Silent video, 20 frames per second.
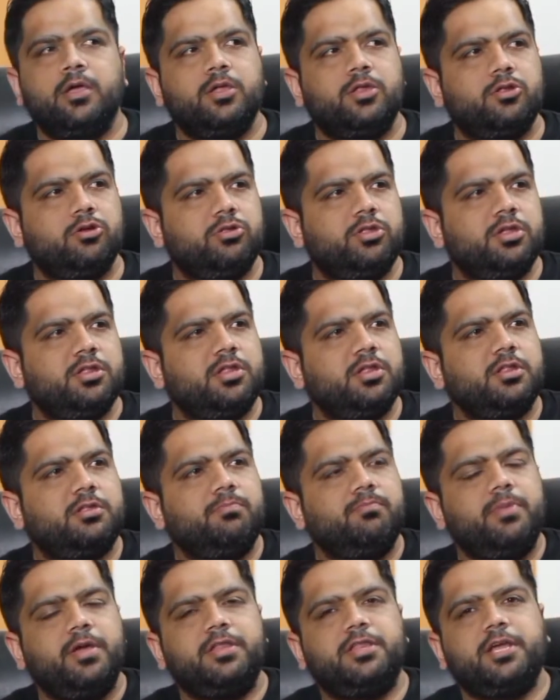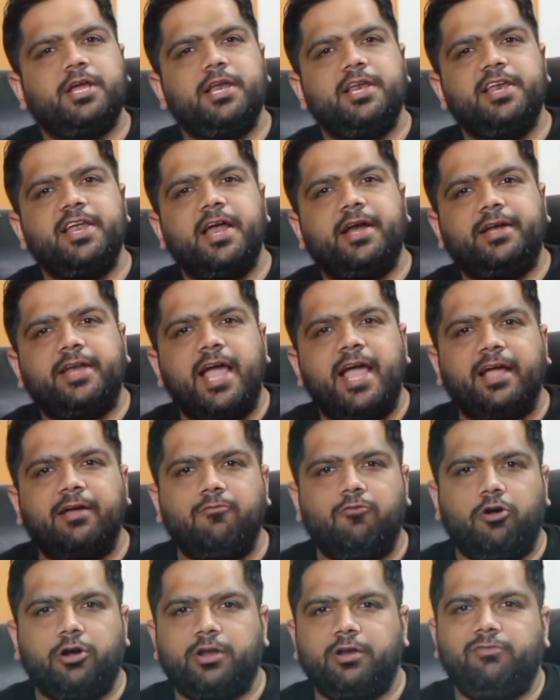So this is basically a tank
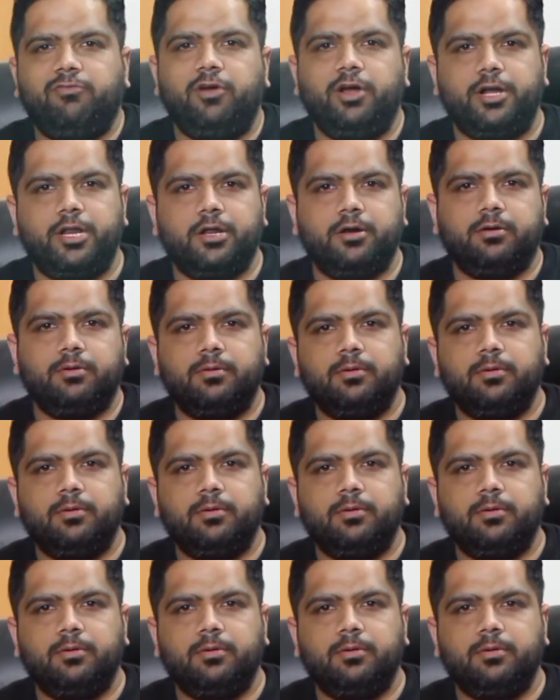water filter.